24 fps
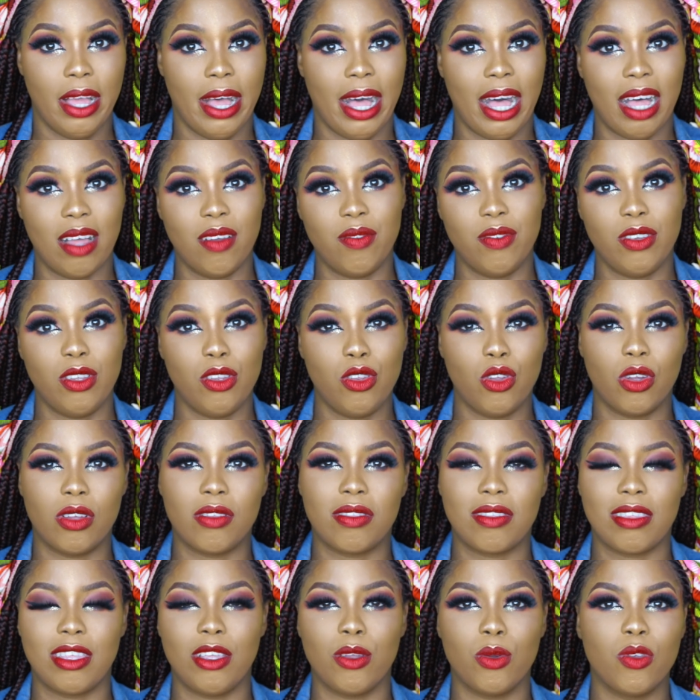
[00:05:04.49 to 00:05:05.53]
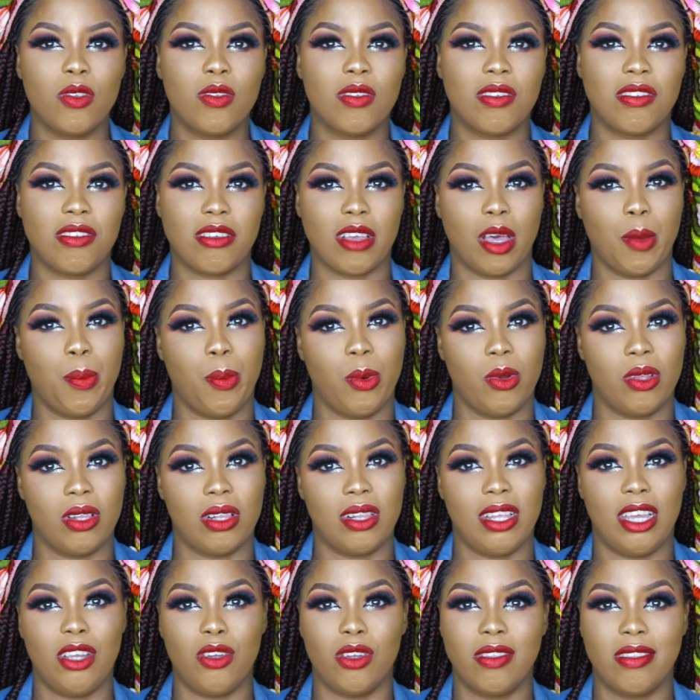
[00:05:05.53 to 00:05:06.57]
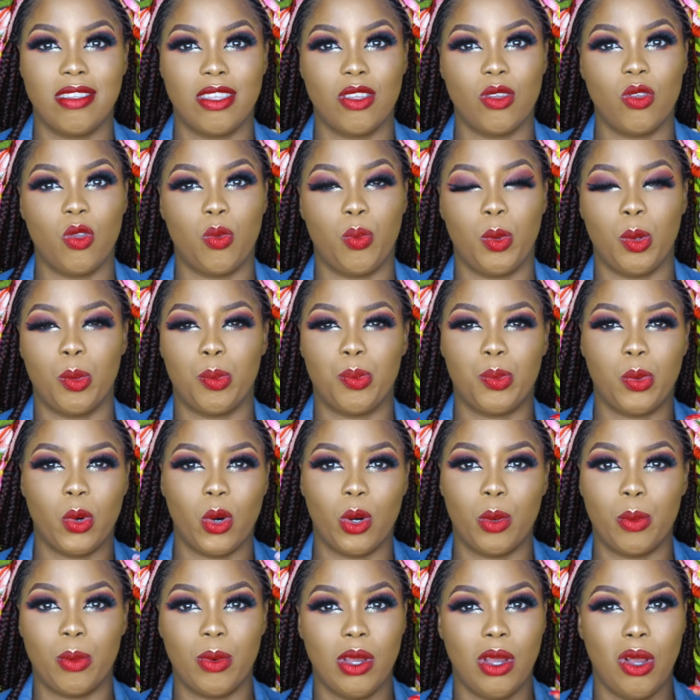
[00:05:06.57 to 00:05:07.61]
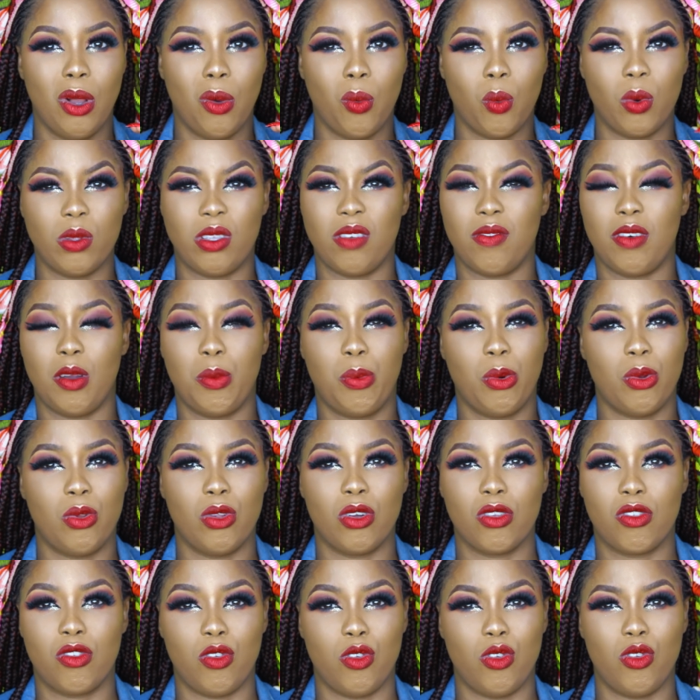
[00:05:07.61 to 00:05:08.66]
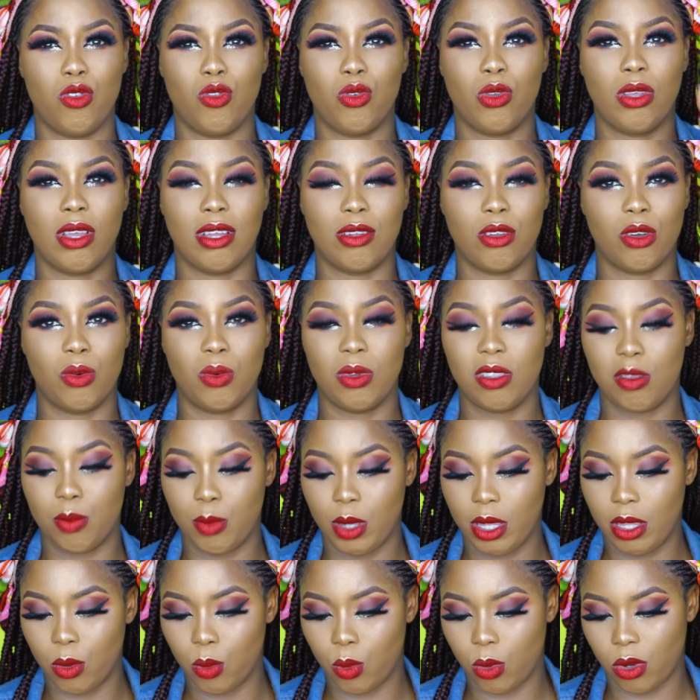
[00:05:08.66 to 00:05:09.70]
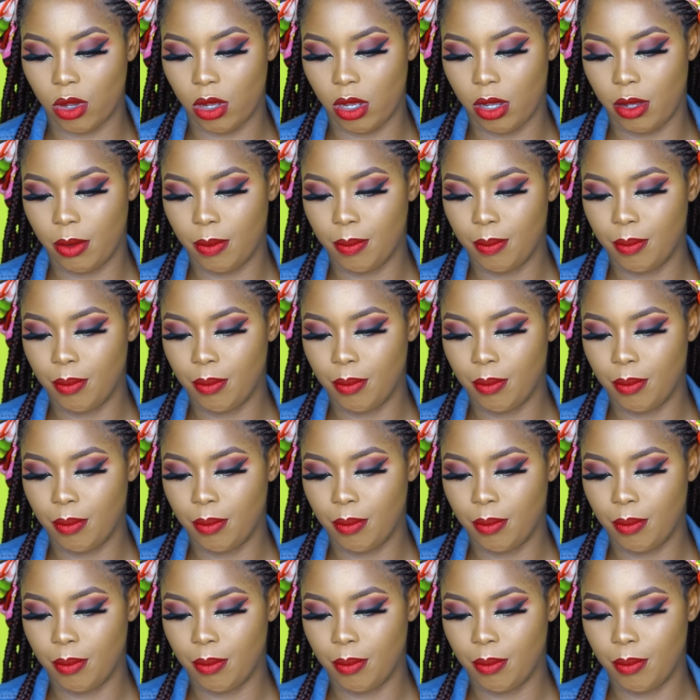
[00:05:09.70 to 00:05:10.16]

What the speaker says: Having your skills sharpened, let your skills be bomb. Whatever product you use, you can always make it work.